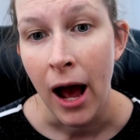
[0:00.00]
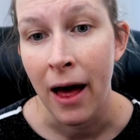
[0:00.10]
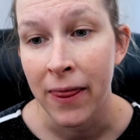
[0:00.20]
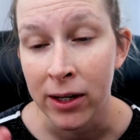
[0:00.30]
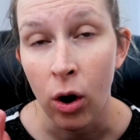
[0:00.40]

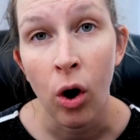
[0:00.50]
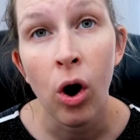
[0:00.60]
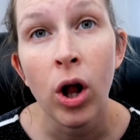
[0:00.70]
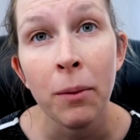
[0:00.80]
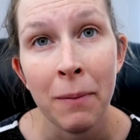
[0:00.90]
and that
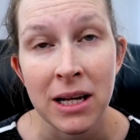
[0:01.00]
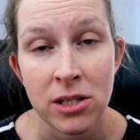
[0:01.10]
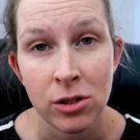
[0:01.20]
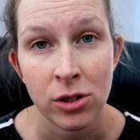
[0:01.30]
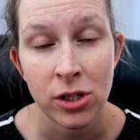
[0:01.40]
all
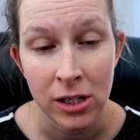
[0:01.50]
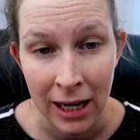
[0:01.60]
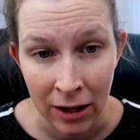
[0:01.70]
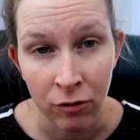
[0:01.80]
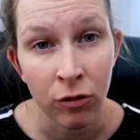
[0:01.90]
muscles
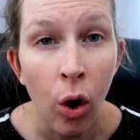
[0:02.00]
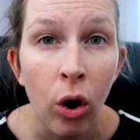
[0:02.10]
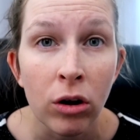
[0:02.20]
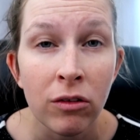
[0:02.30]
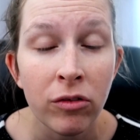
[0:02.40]

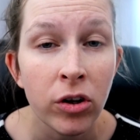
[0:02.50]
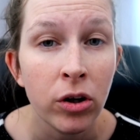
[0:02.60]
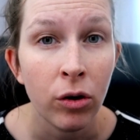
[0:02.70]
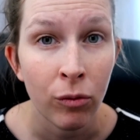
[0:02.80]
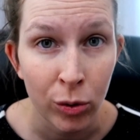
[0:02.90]
involved
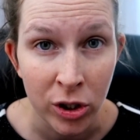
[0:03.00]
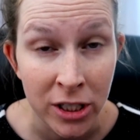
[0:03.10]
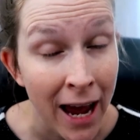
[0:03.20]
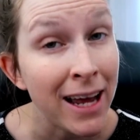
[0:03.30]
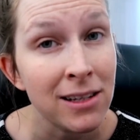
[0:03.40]
were
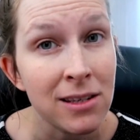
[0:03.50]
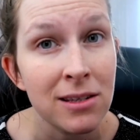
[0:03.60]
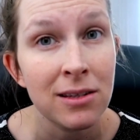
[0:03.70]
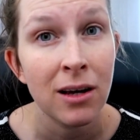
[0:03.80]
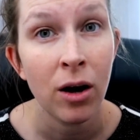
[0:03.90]

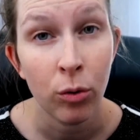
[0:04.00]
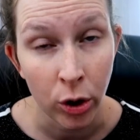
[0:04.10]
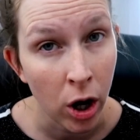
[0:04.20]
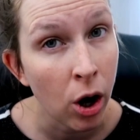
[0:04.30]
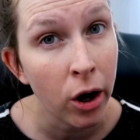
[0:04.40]
tense,
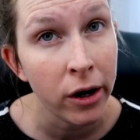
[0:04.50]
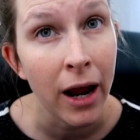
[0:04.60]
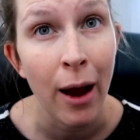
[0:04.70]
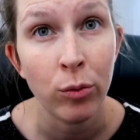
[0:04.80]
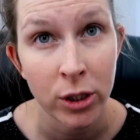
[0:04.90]
were
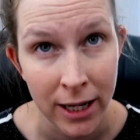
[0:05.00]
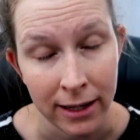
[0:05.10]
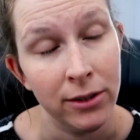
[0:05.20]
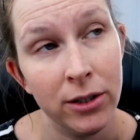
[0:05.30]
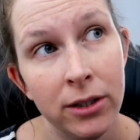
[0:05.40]
hard, and were
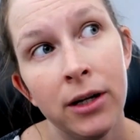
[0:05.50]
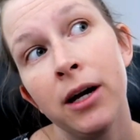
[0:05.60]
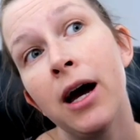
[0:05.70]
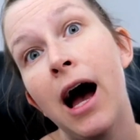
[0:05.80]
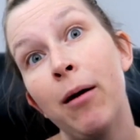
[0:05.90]
tender.
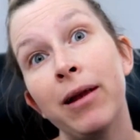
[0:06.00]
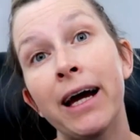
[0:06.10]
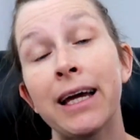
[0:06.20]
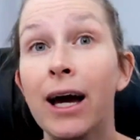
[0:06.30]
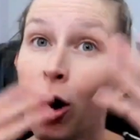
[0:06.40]
I'm
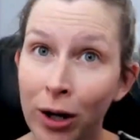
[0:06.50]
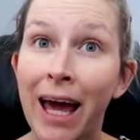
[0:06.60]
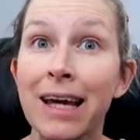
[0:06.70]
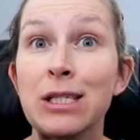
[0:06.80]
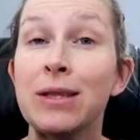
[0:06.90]
like,
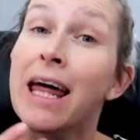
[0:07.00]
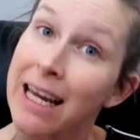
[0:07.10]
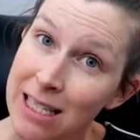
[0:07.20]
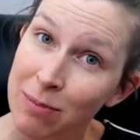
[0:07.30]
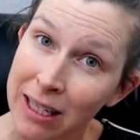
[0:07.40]
okay, so
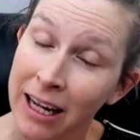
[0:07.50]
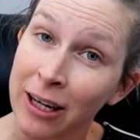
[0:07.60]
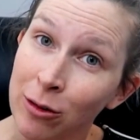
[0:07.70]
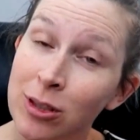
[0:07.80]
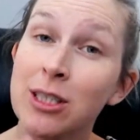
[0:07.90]
that is my
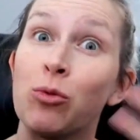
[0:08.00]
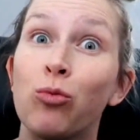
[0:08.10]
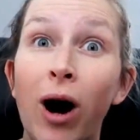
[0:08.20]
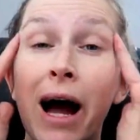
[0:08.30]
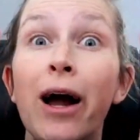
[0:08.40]
diagnosis.
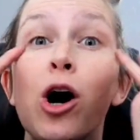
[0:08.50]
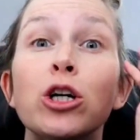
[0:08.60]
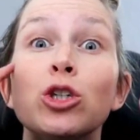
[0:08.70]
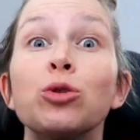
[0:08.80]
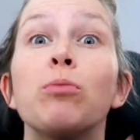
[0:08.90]
Why
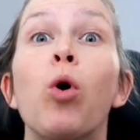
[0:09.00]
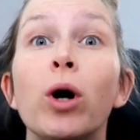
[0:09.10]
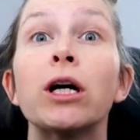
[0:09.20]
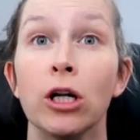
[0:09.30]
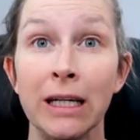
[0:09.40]
aren't you
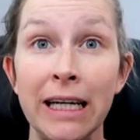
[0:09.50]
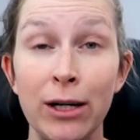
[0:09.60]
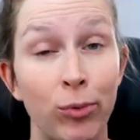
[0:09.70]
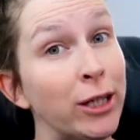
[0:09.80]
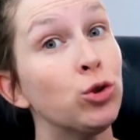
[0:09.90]
more
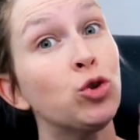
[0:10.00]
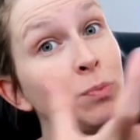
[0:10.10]
clear when you